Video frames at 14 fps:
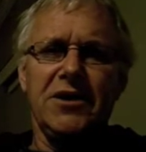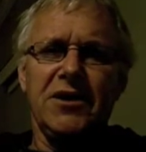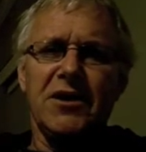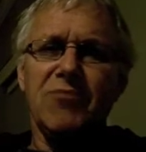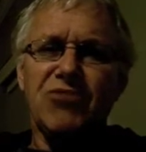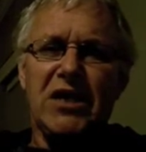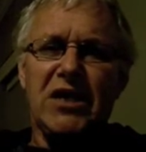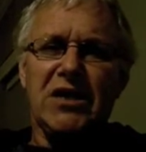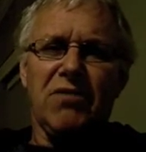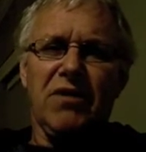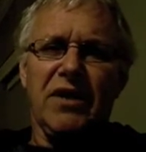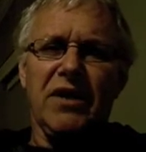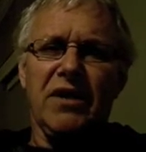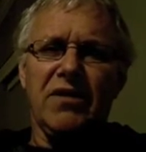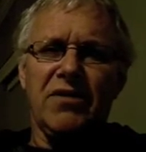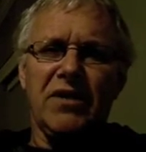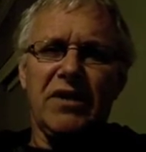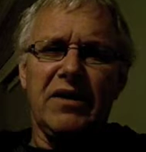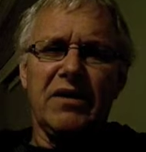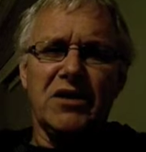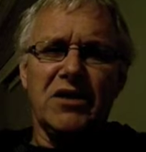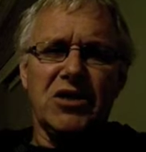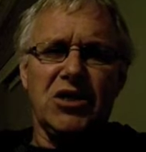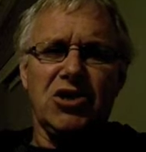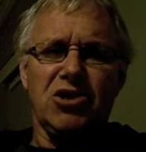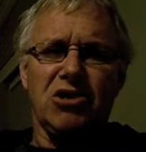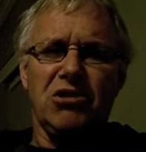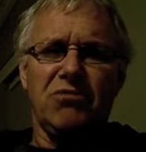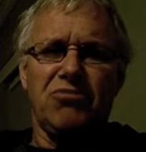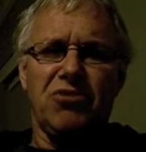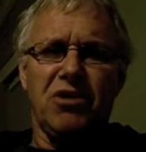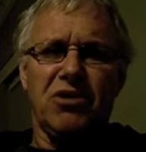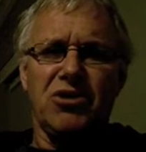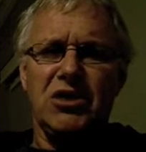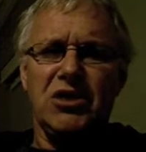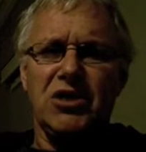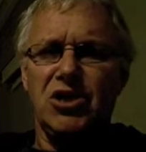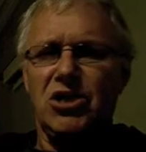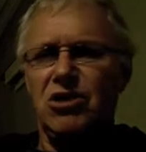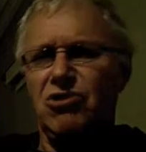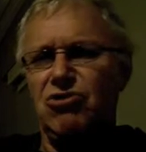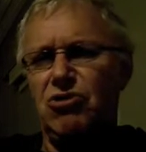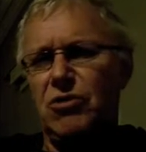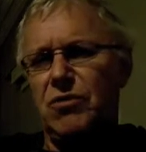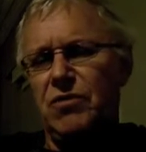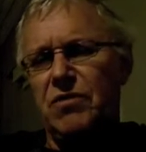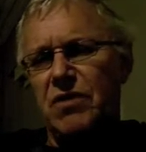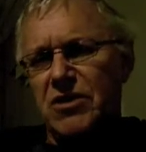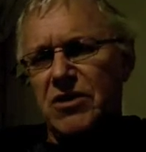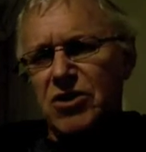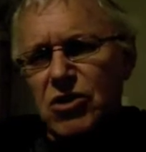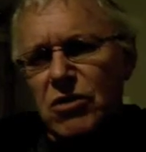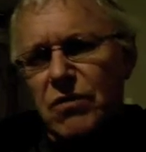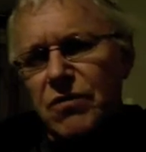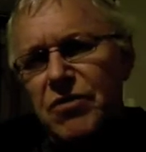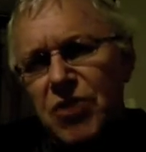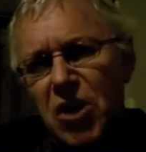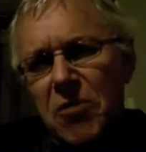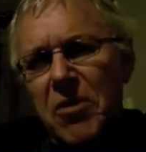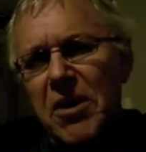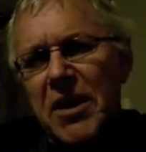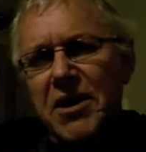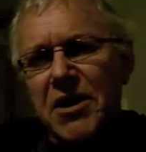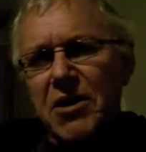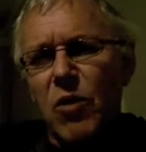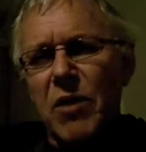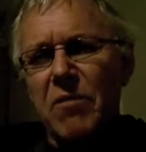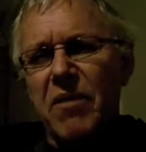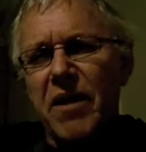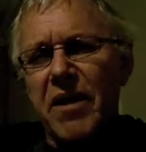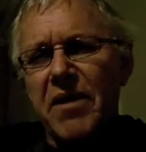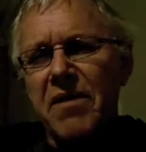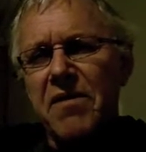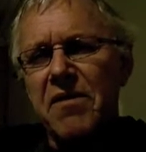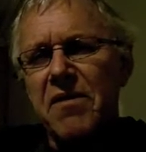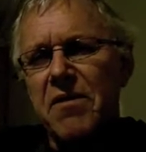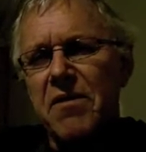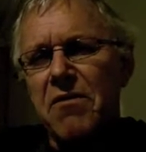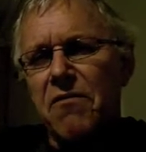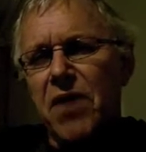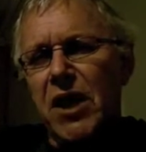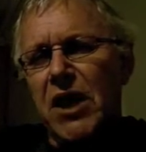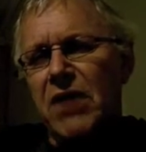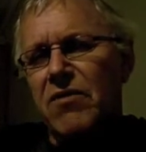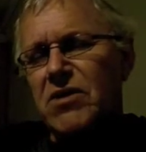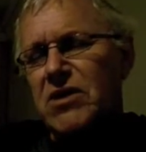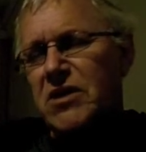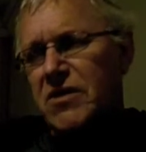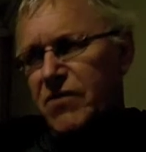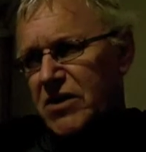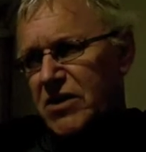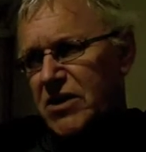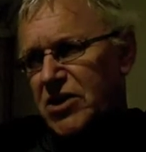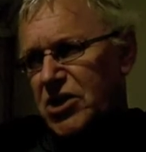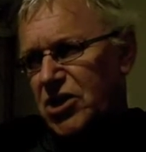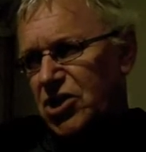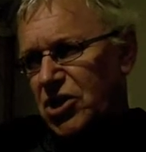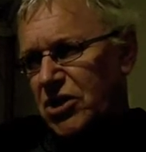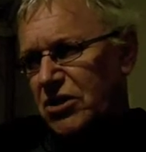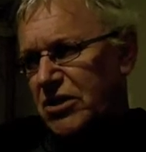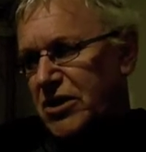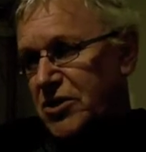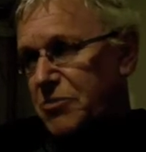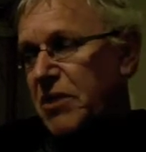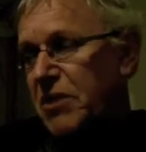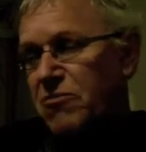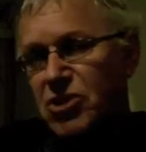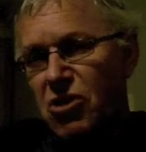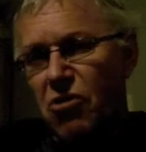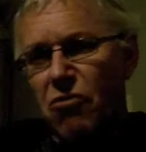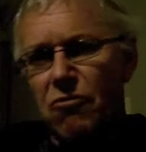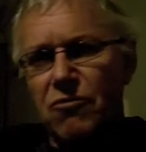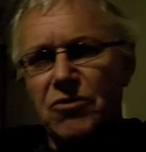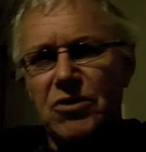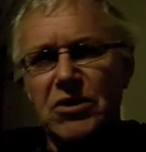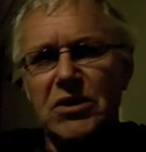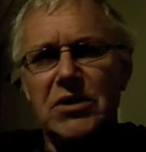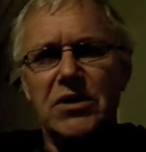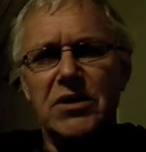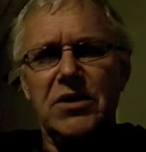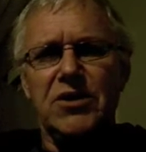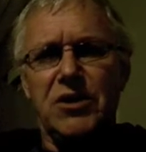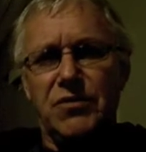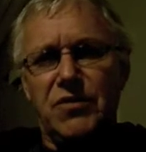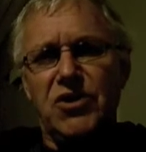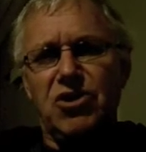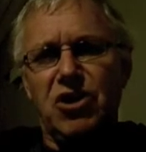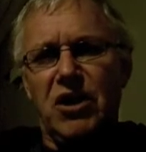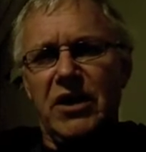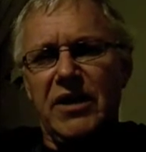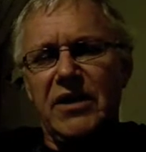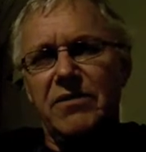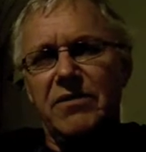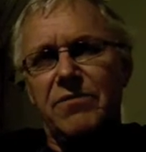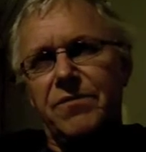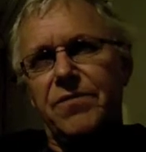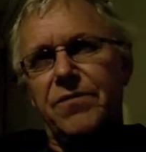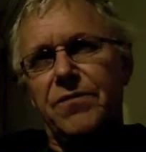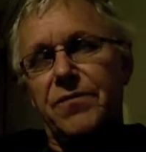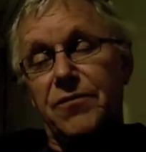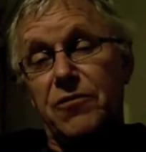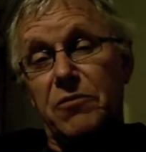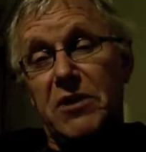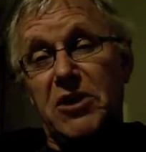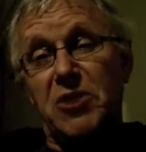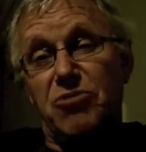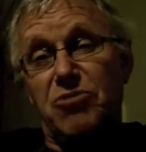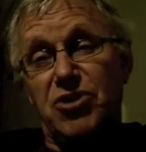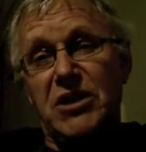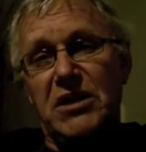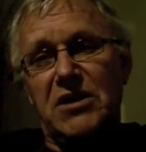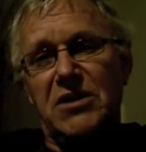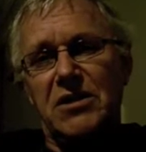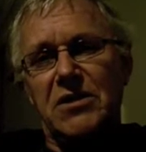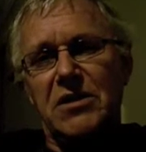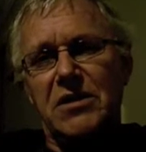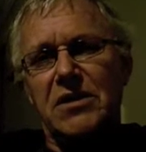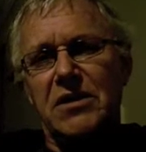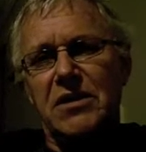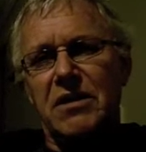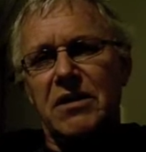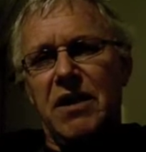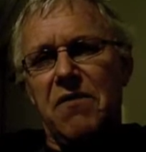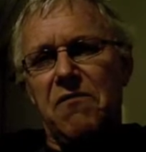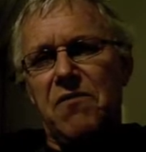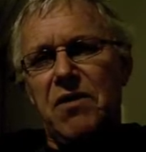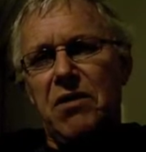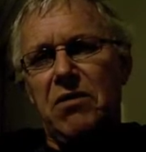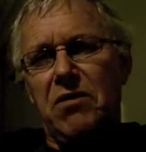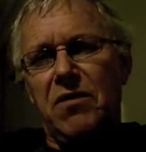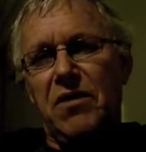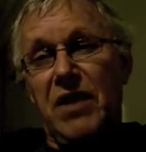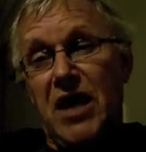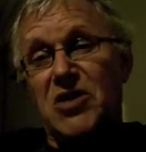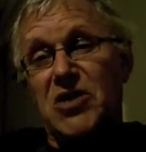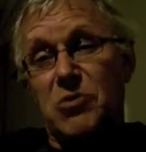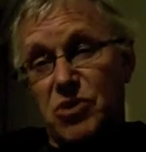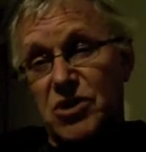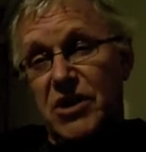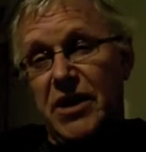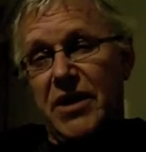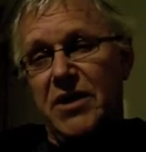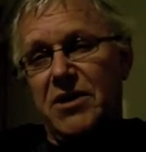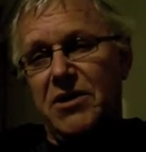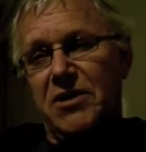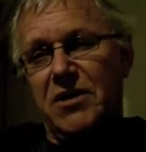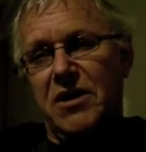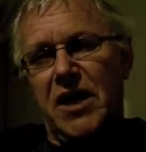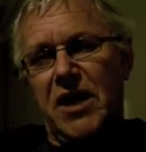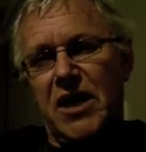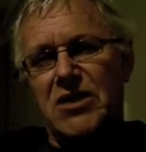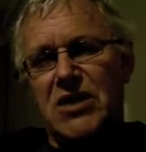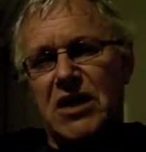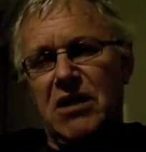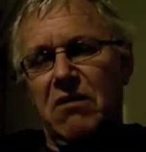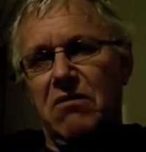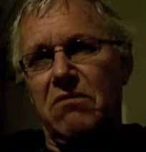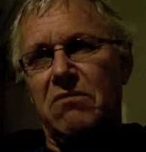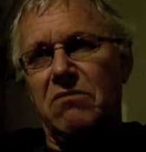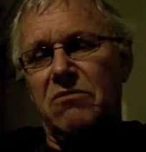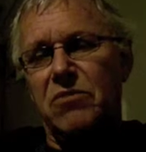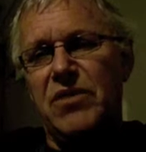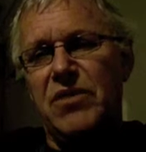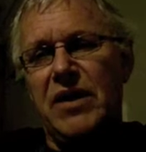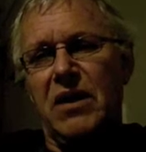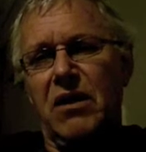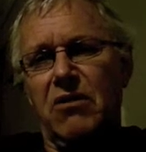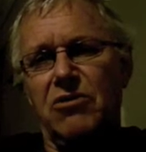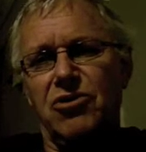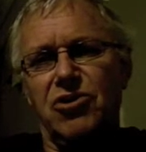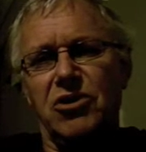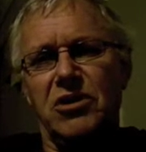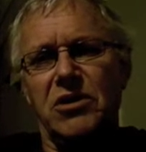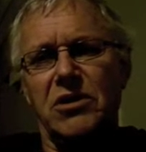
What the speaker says: Objectively, the decision process has sort of terminated when my feeling of indecision has been resolved sufficiently for me to proceed. I feel that the answer will stand, and I can settle with that conclusion.